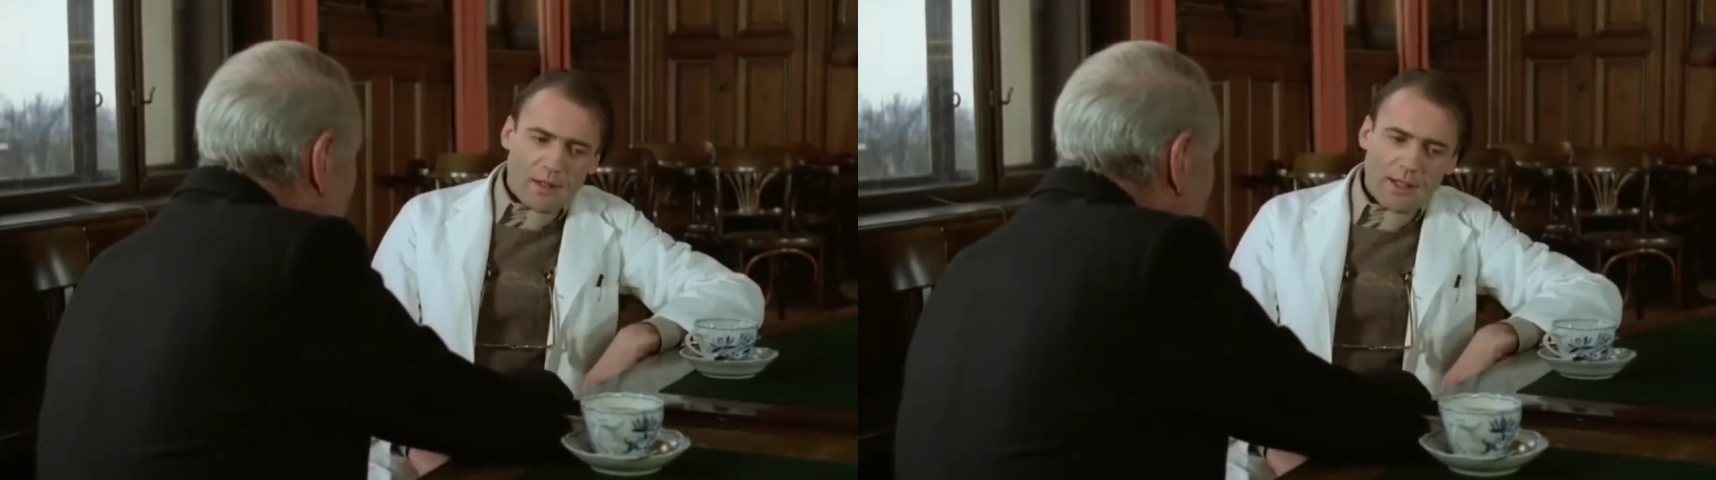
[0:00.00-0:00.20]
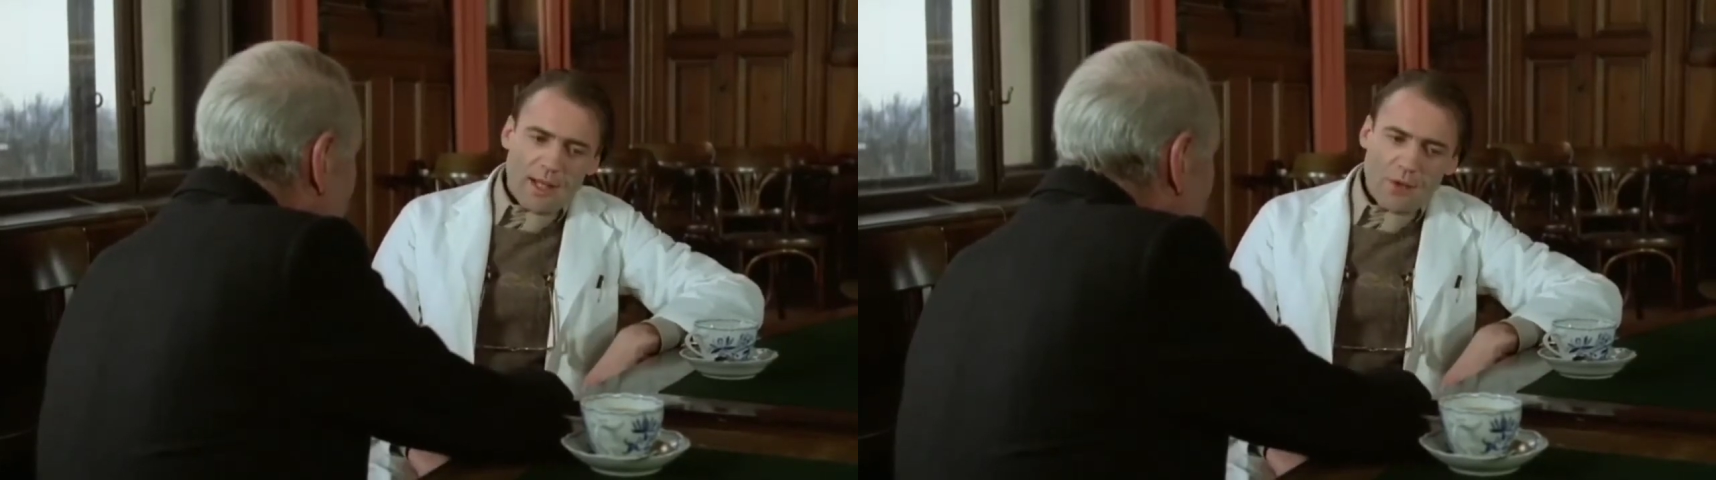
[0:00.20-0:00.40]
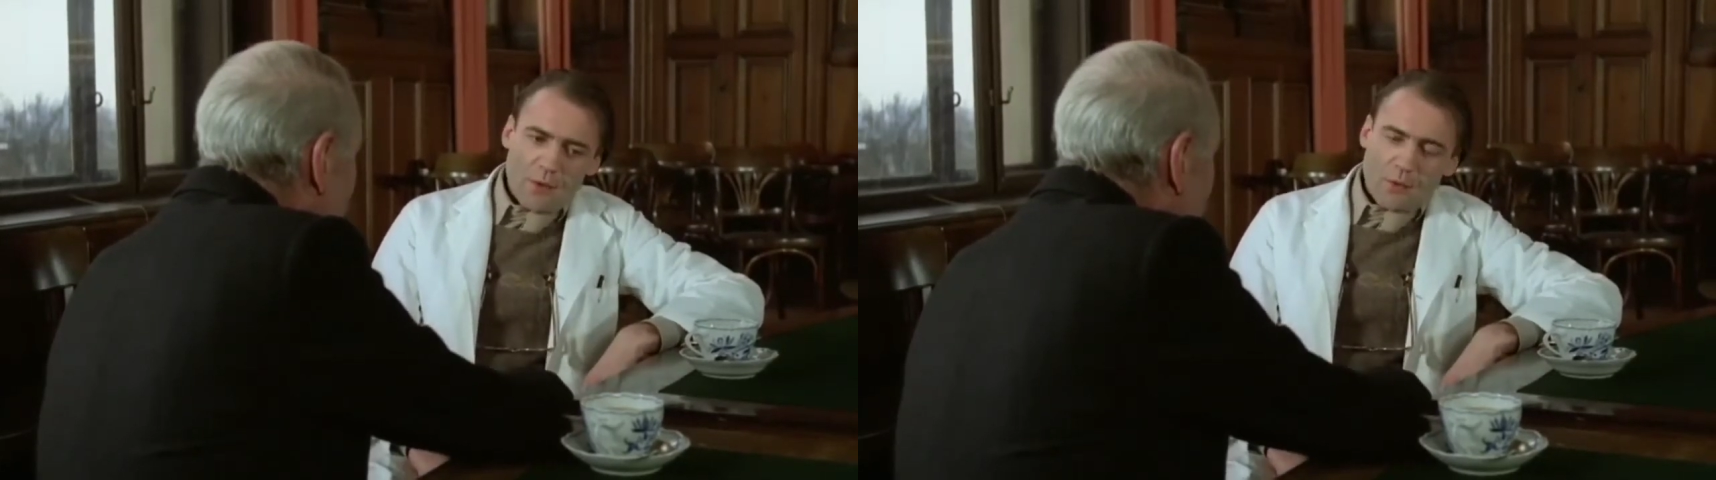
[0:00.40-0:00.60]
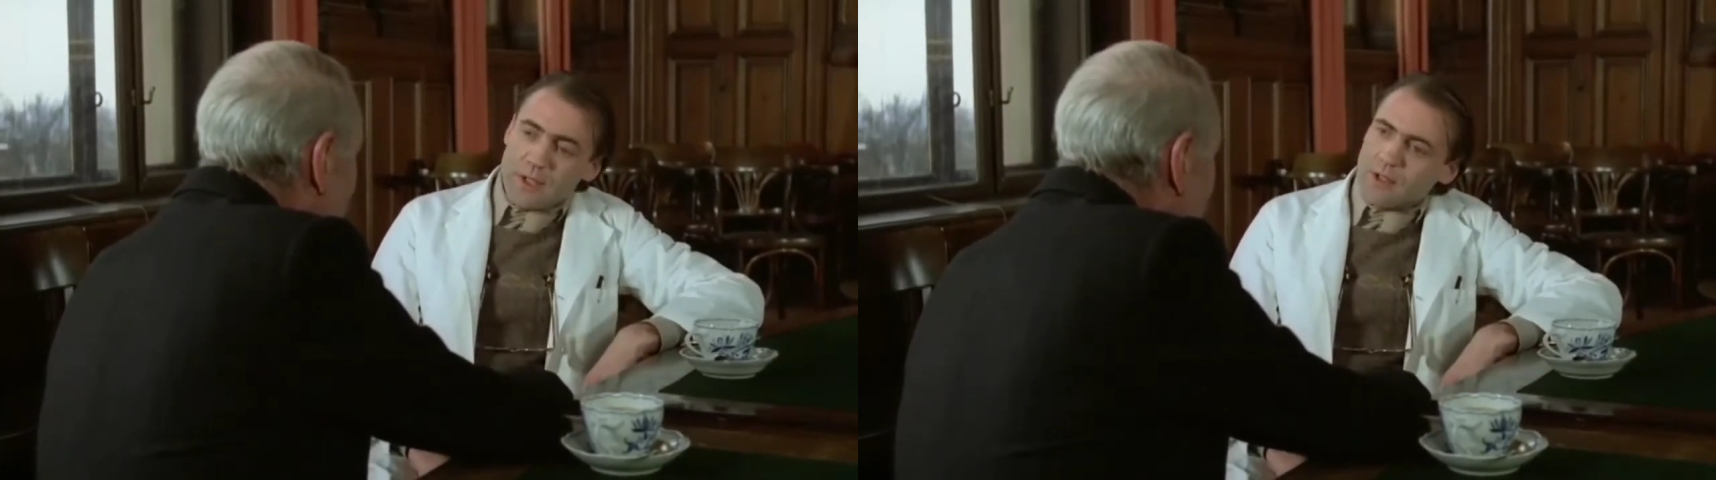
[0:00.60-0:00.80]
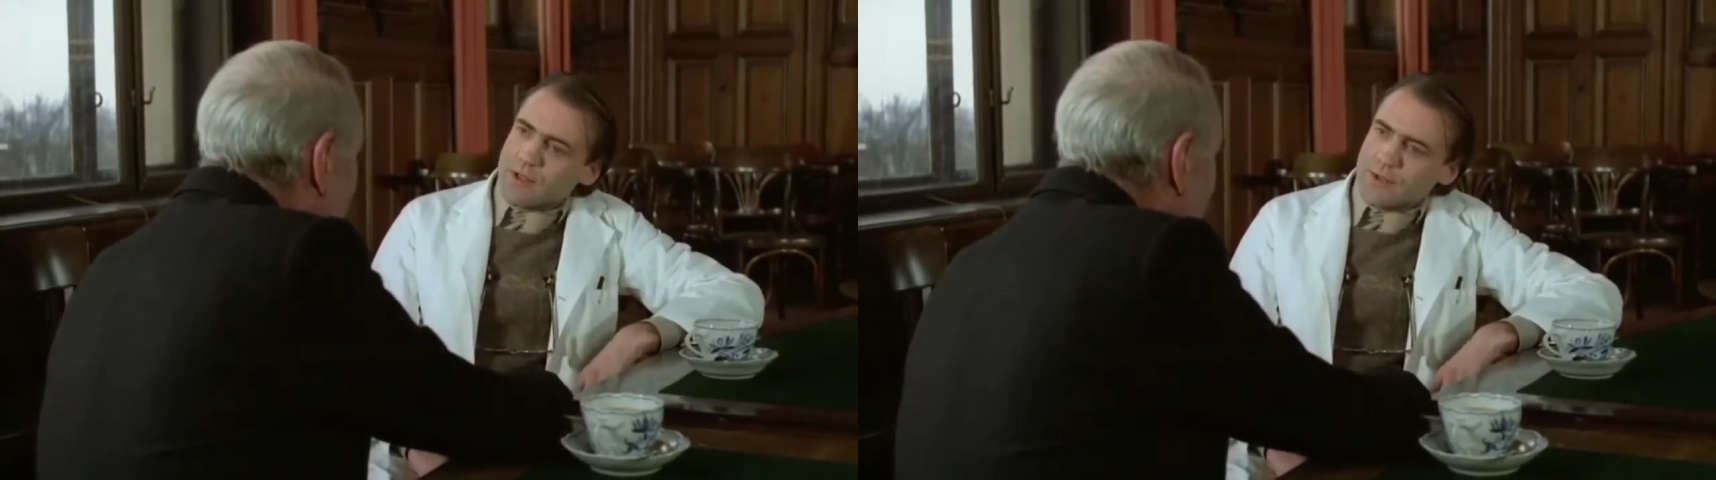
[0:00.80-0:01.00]
Now
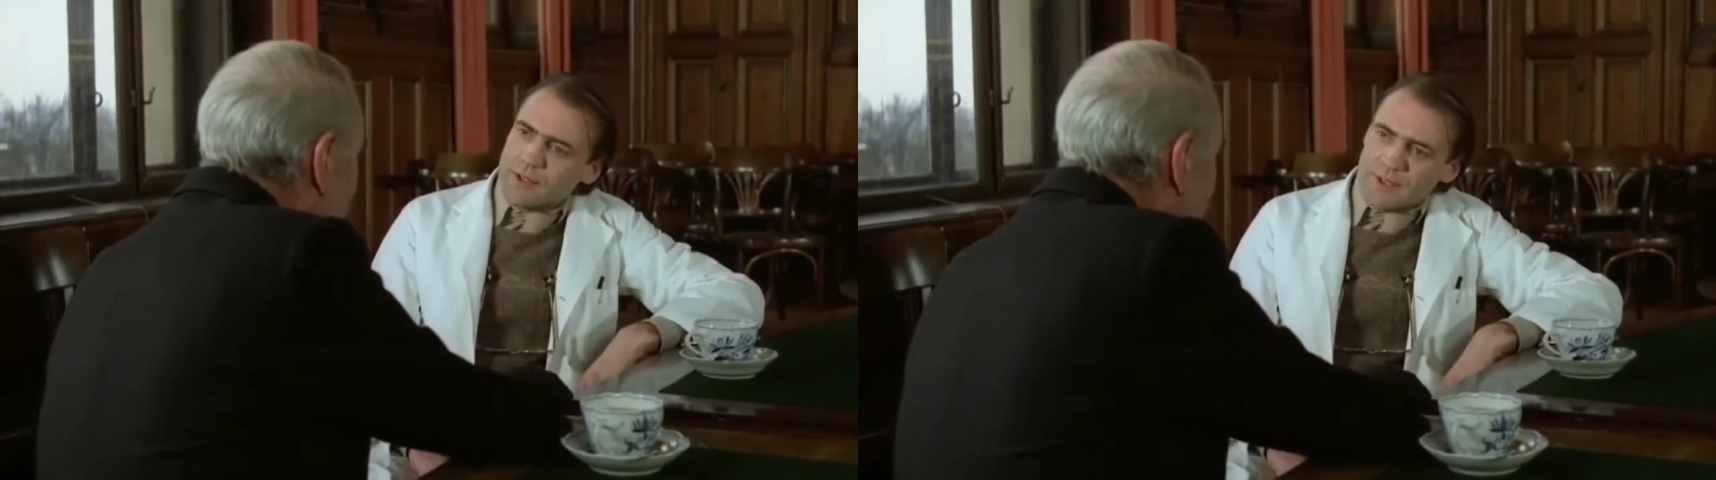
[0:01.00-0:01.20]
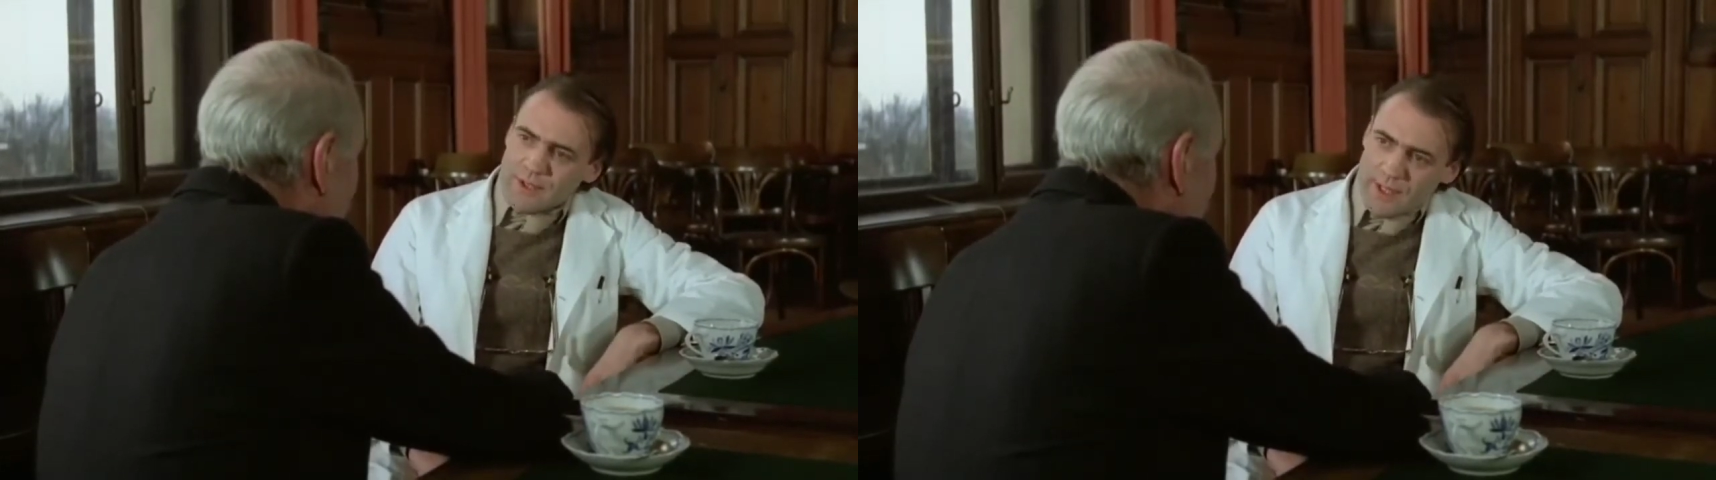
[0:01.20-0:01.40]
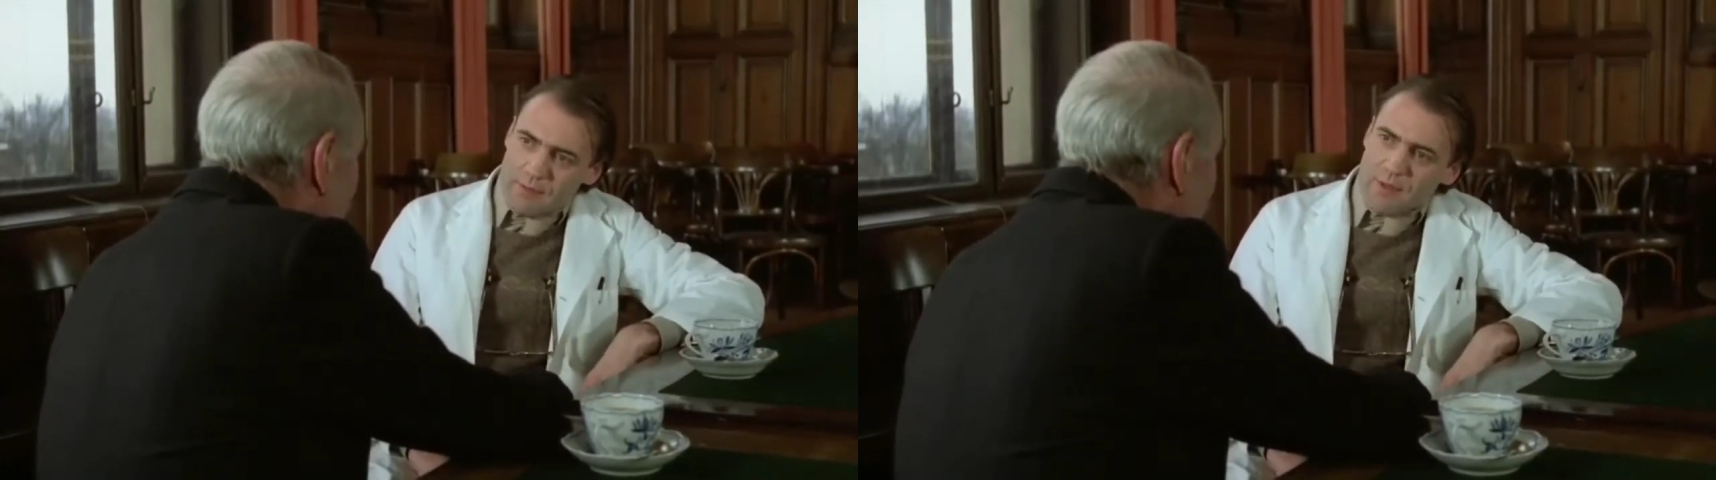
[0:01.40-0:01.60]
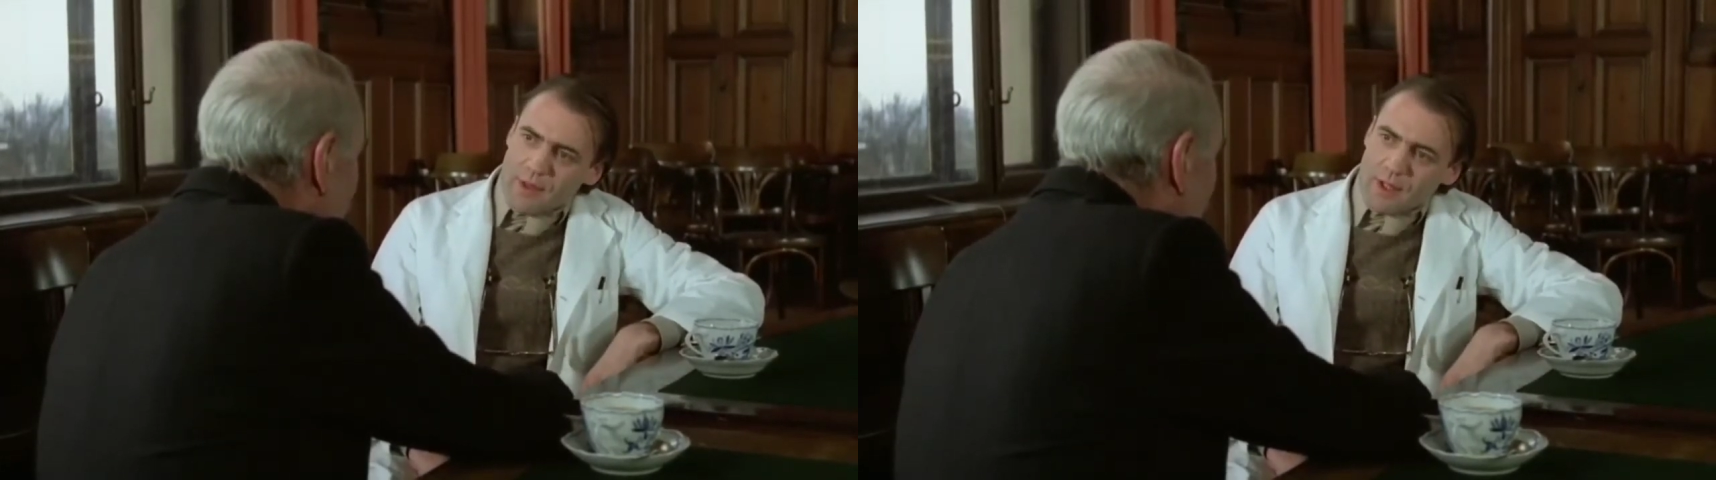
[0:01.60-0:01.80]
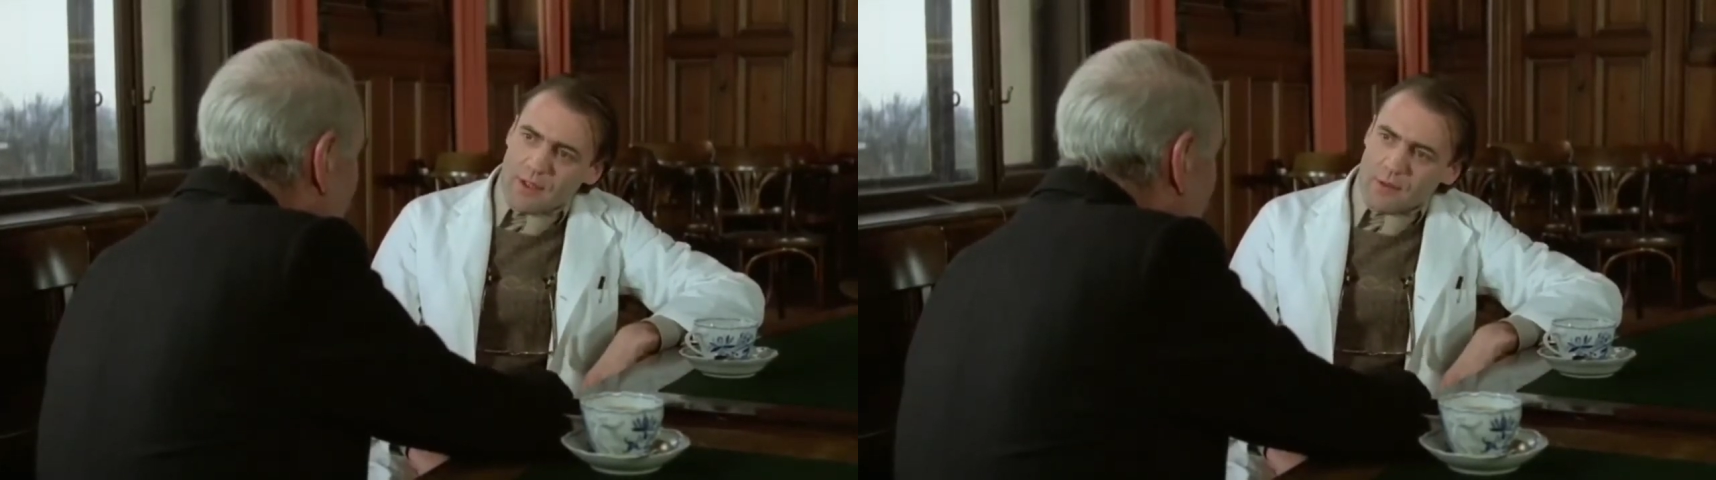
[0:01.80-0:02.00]
we are doing the same
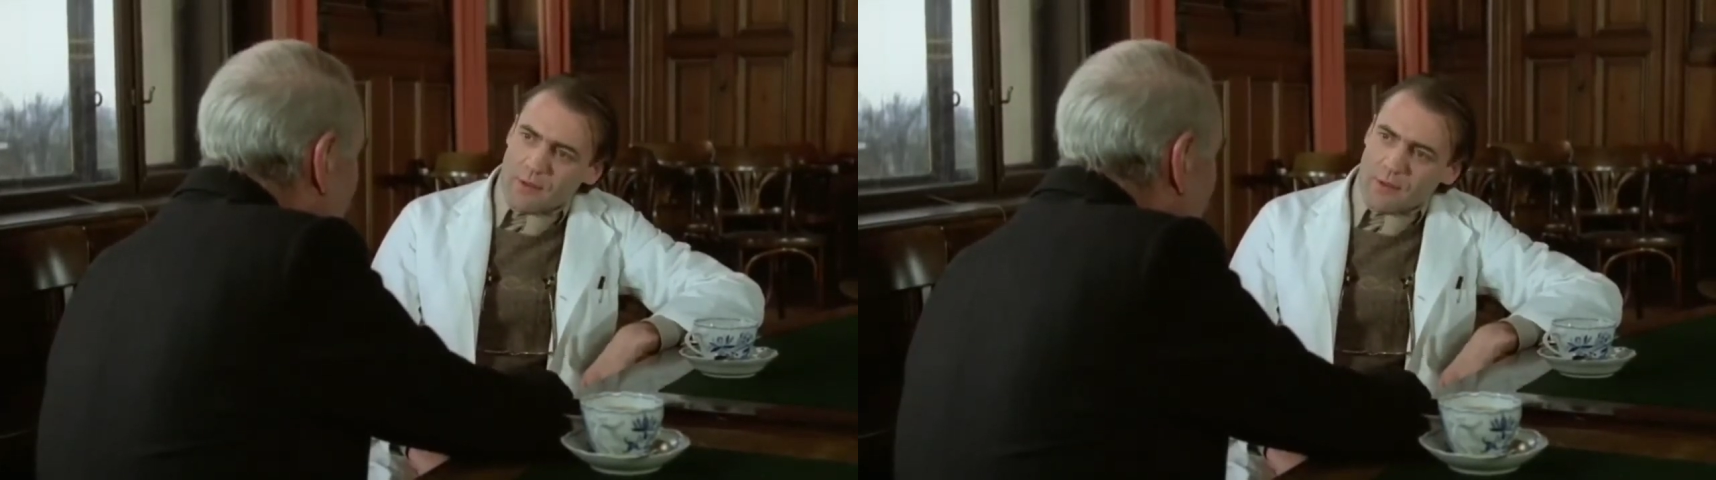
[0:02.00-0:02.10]
thing